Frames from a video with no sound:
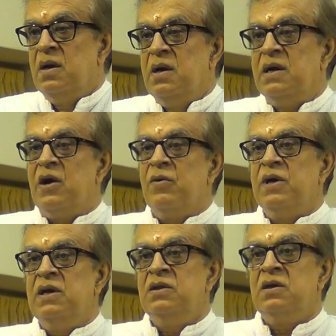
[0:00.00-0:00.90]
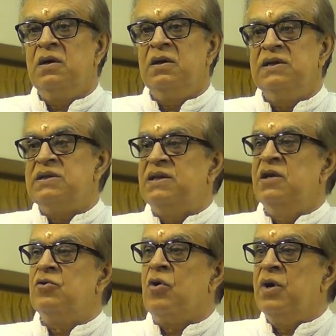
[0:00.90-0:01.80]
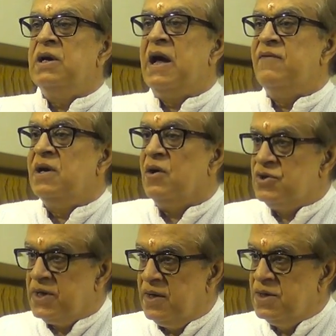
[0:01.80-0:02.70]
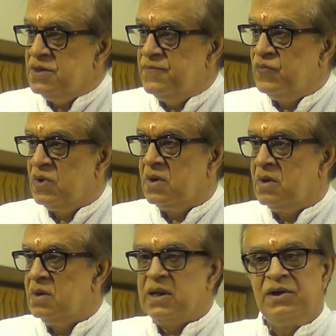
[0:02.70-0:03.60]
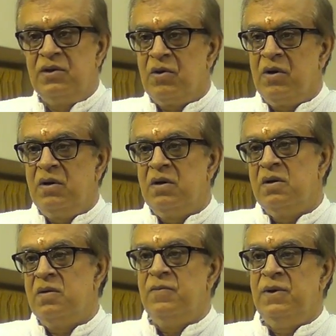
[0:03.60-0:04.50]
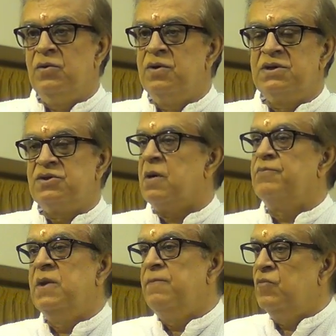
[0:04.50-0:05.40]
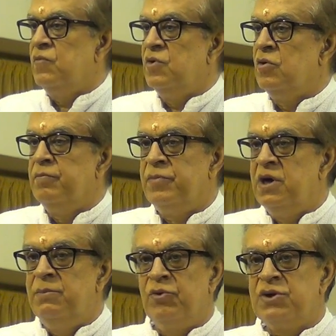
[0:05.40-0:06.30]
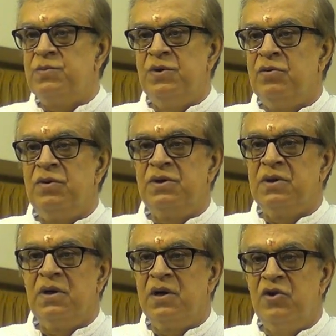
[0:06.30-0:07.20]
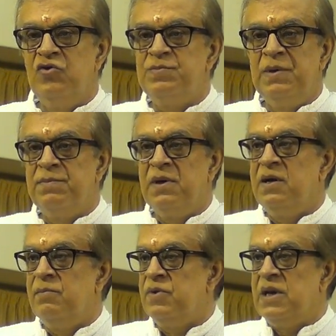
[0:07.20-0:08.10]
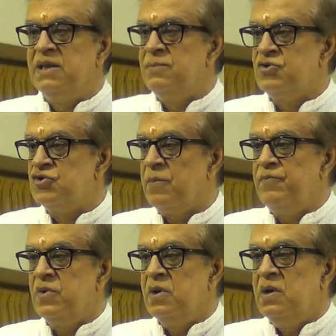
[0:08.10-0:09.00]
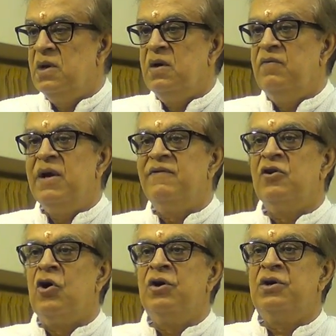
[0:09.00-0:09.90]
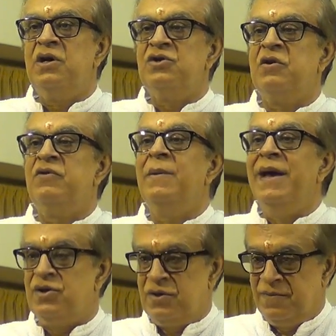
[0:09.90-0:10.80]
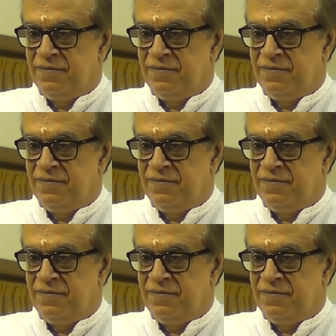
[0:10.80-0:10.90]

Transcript: Now, there's nothing wrong in having outsiders, nothing wrong. We don't stop them. We don't burn books. We don't accuse people and tell them to stop. We have a long tradition of debate.